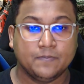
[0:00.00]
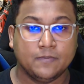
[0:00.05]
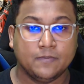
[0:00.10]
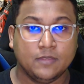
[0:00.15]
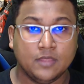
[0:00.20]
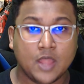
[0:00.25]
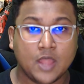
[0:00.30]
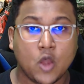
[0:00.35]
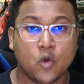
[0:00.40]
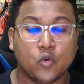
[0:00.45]

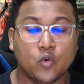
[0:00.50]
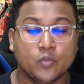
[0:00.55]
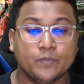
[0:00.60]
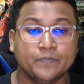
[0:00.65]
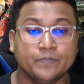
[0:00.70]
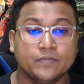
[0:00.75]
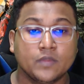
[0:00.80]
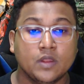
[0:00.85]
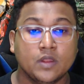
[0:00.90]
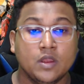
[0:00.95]
Now,
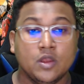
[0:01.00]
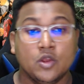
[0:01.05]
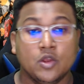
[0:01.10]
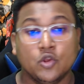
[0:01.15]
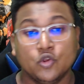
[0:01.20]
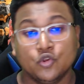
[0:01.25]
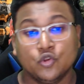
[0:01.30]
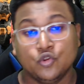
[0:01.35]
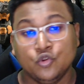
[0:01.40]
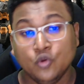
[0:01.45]

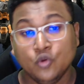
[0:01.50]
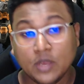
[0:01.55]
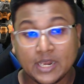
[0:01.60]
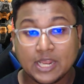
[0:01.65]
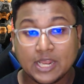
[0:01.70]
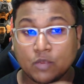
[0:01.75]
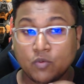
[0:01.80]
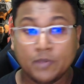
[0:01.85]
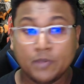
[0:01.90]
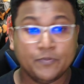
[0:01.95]
you can
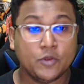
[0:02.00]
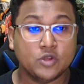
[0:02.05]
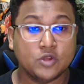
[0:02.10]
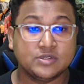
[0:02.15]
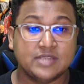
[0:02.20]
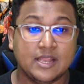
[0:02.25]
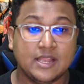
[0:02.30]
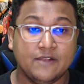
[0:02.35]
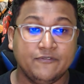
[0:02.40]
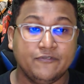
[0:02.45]
equip
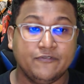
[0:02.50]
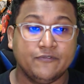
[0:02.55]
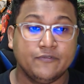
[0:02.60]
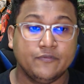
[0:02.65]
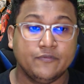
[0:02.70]
yourself